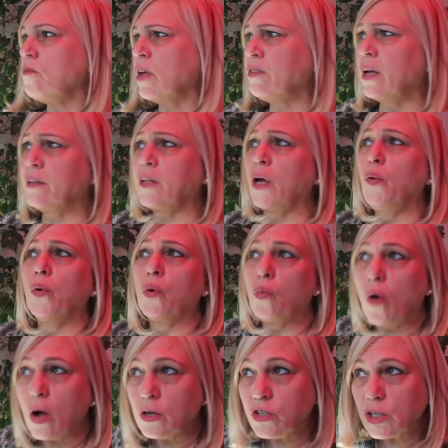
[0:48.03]
that they will
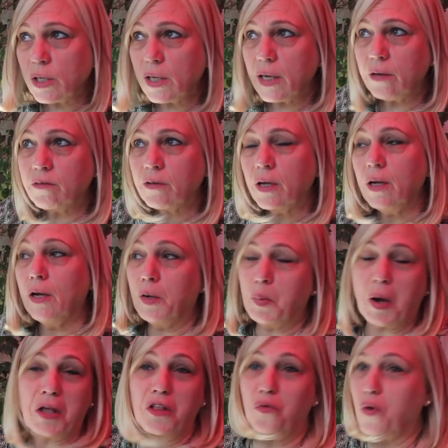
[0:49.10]
want to leave.
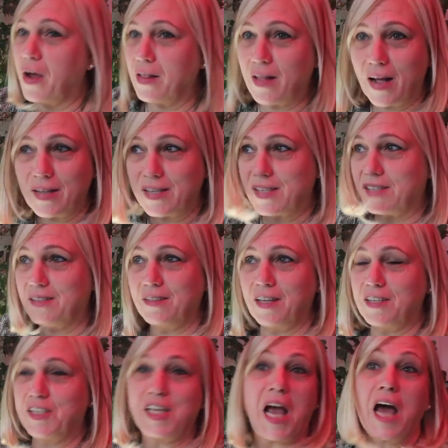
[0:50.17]
By the way, that's
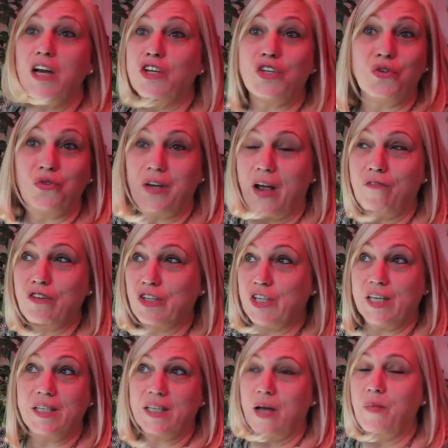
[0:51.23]
the attitude ever
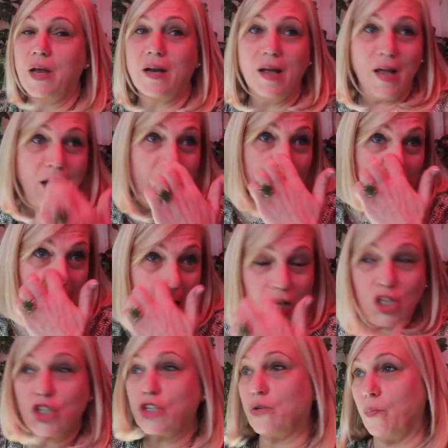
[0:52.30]
since. I mean,
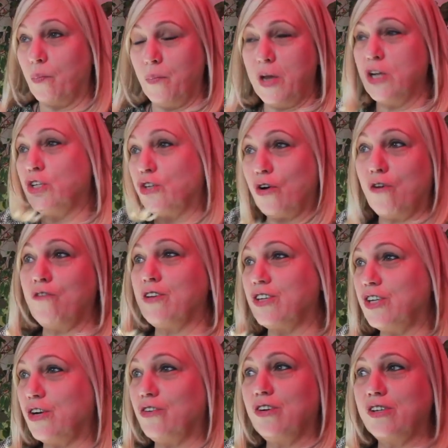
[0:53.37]
each Minister of
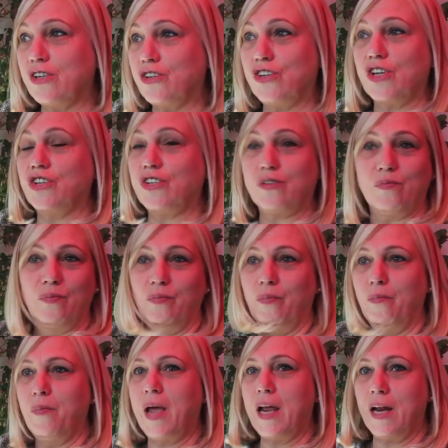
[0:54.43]
Interior has just
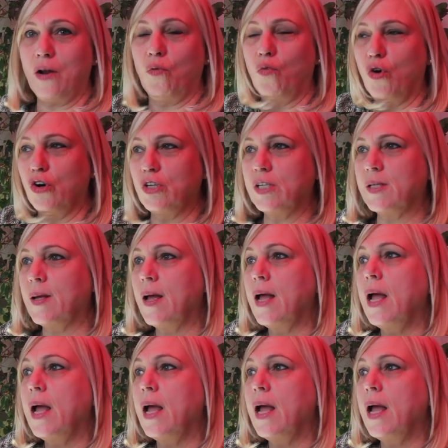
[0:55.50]
made it worse.